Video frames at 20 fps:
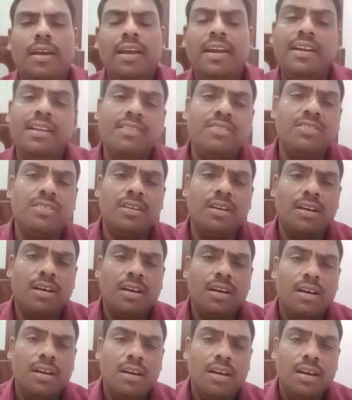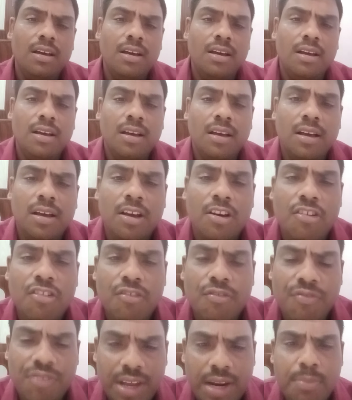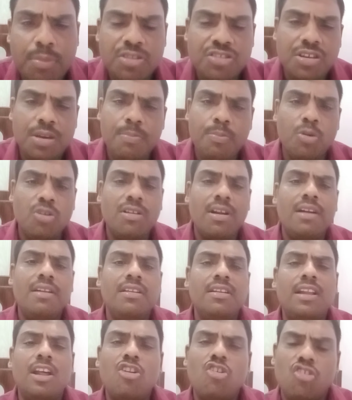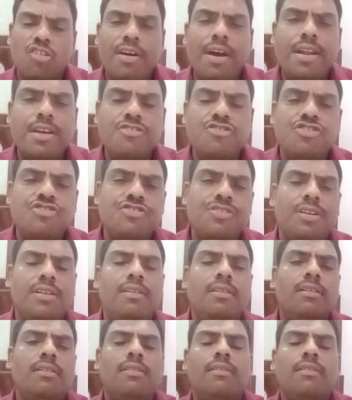It is very much important in an organization.